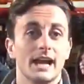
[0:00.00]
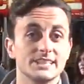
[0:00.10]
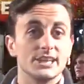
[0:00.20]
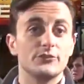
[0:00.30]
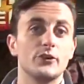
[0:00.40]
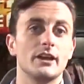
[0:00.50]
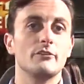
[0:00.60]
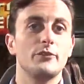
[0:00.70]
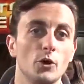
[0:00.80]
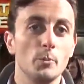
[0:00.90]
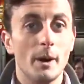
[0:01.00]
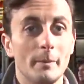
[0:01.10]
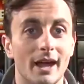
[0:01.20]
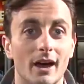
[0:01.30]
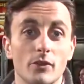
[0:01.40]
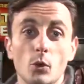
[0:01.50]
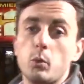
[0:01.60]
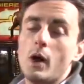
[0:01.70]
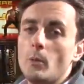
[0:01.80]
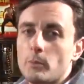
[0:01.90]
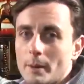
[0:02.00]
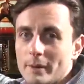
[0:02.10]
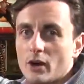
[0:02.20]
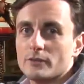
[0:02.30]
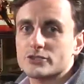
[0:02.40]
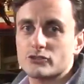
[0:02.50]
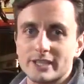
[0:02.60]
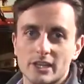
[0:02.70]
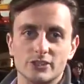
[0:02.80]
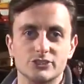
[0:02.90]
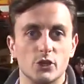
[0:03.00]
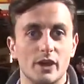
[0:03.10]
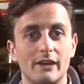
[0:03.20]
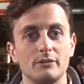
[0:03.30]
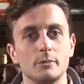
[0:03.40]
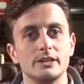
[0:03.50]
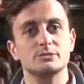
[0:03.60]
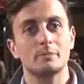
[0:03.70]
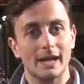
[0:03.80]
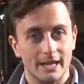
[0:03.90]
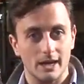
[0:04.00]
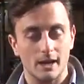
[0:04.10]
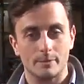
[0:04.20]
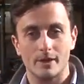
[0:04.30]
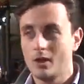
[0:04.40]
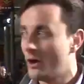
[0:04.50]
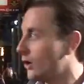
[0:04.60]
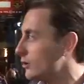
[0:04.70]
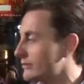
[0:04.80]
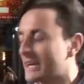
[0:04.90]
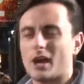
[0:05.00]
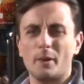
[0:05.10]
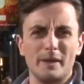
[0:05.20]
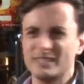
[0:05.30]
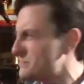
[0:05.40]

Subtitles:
That's it for another film premiere. The world premiere of Street Dance 2. Everybody's packing up on the red carpet.